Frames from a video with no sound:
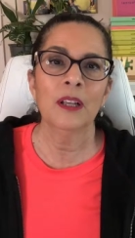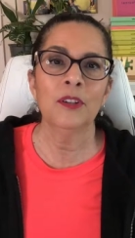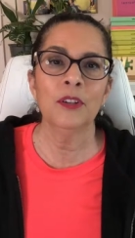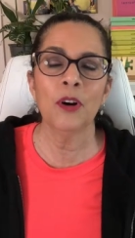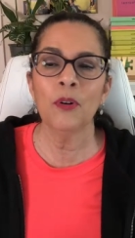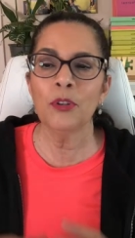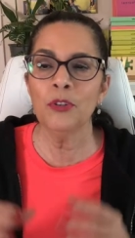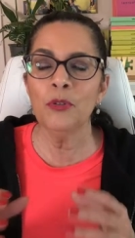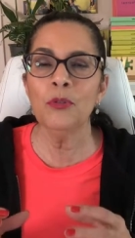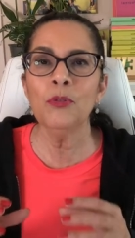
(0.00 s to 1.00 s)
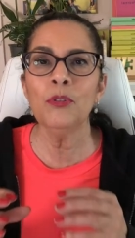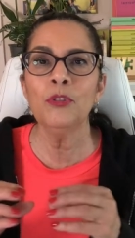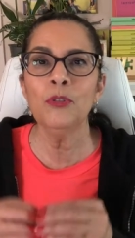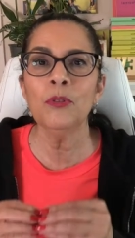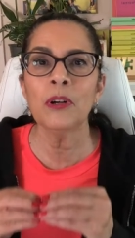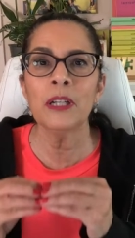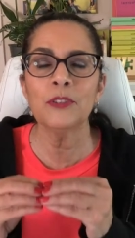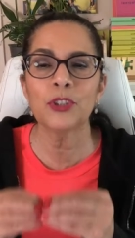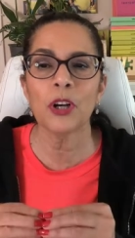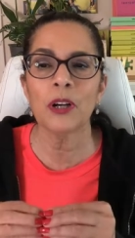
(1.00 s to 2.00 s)
You are in
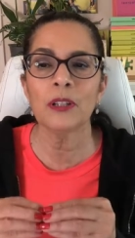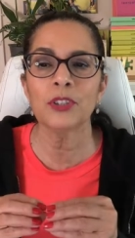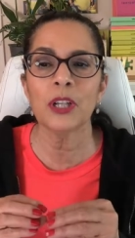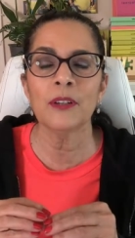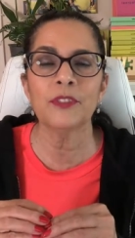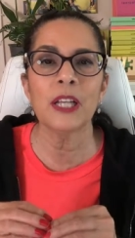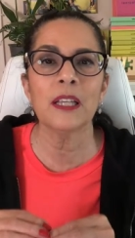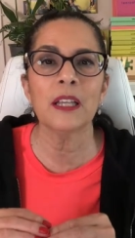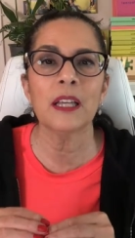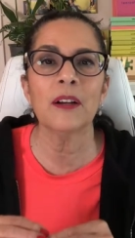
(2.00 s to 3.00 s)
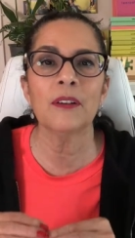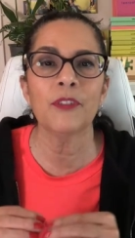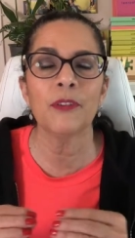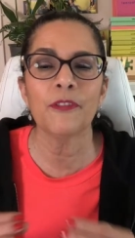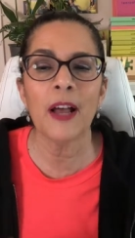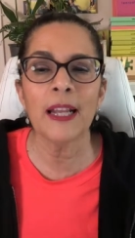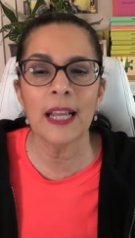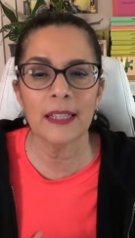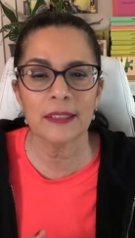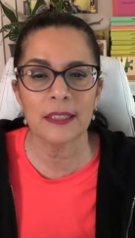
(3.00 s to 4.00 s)
charge of taking care of your
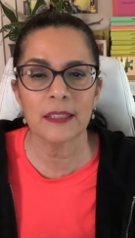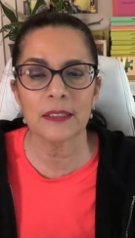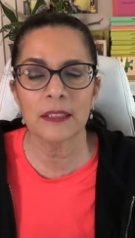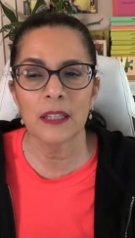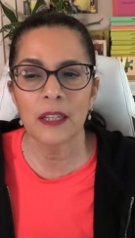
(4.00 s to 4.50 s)
finances.